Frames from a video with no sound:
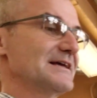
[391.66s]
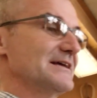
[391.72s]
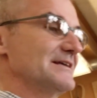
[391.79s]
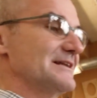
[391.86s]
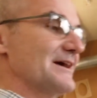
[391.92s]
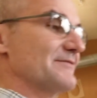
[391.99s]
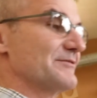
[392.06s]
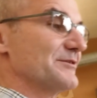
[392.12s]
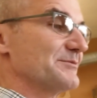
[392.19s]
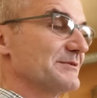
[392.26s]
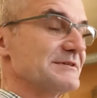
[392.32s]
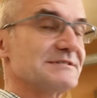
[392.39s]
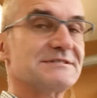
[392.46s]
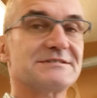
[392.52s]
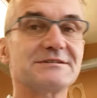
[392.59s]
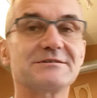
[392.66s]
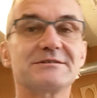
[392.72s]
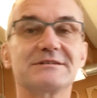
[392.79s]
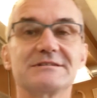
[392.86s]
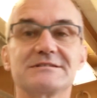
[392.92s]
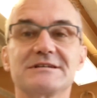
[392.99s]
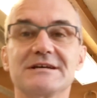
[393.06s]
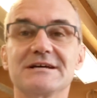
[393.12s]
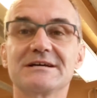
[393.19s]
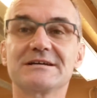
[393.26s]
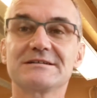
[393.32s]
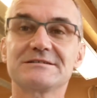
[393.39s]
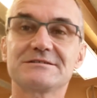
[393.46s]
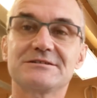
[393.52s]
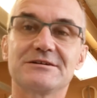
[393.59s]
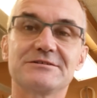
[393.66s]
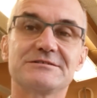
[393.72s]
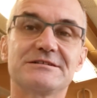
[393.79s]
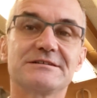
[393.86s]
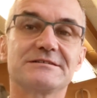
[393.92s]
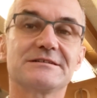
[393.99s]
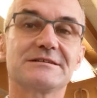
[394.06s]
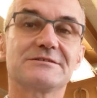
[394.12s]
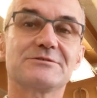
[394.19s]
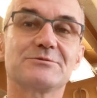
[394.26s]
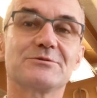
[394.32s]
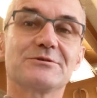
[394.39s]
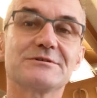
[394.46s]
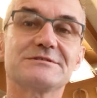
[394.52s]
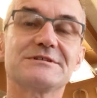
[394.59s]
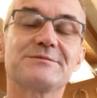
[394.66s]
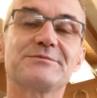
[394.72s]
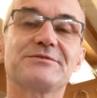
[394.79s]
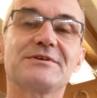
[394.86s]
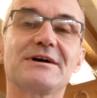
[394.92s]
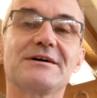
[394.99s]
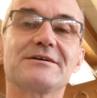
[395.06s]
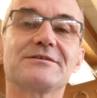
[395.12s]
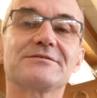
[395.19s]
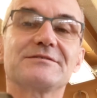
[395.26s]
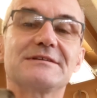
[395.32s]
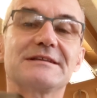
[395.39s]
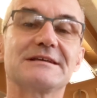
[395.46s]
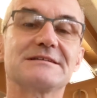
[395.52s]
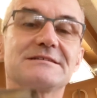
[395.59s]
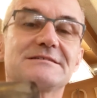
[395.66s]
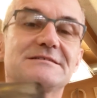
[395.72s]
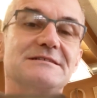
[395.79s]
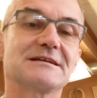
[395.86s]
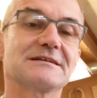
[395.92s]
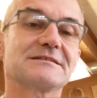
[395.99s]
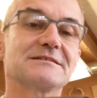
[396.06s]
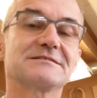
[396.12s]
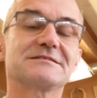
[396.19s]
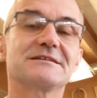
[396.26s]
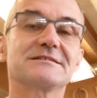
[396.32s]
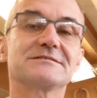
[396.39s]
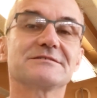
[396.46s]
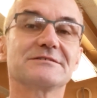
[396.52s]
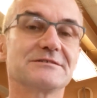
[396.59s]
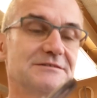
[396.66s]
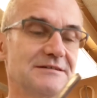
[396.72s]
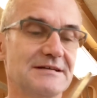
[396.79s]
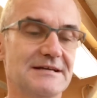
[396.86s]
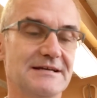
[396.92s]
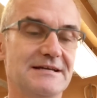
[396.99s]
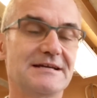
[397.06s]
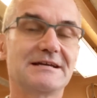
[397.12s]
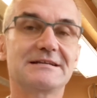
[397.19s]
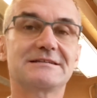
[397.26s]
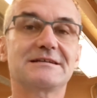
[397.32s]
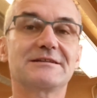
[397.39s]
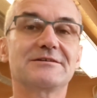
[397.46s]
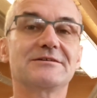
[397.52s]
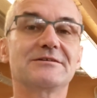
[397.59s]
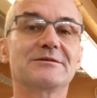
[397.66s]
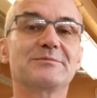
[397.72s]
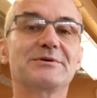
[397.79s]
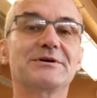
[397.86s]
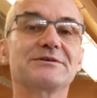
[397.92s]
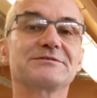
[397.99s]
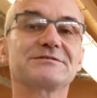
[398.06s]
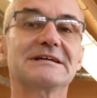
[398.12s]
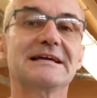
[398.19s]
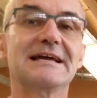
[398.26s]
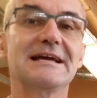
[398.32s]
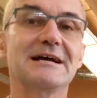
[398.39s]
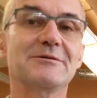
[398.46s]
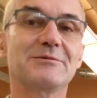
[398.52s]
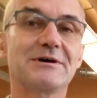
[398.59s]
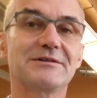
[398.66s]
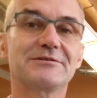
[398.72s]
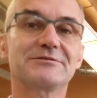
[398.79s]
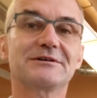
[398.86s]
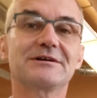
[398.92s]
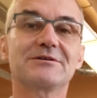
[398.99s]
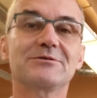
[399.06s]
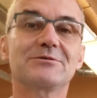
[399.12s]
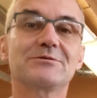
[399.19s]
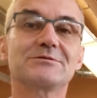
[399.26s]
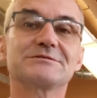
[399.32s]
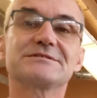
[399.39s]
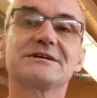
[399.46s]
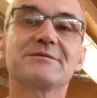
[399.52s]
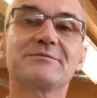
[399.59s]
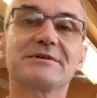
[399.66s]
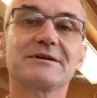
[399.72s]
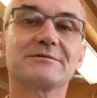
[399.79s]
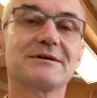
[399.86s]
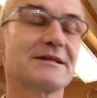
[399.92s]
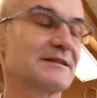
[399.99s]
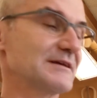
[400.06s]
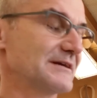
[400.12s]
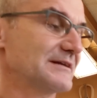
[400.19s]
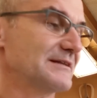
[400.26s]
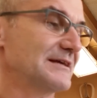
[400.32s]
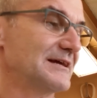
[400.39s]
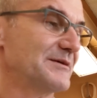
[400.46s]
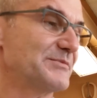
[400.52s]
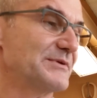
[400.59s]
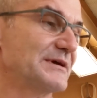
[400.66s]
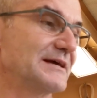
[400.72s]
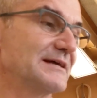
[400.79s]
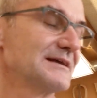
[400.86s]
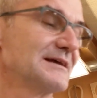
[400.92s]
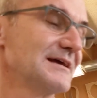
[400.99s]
Inevitably, students start chiseling towards themselves and they stick the chisel into their opposing hand while they're trying to hold something rather than clamp it.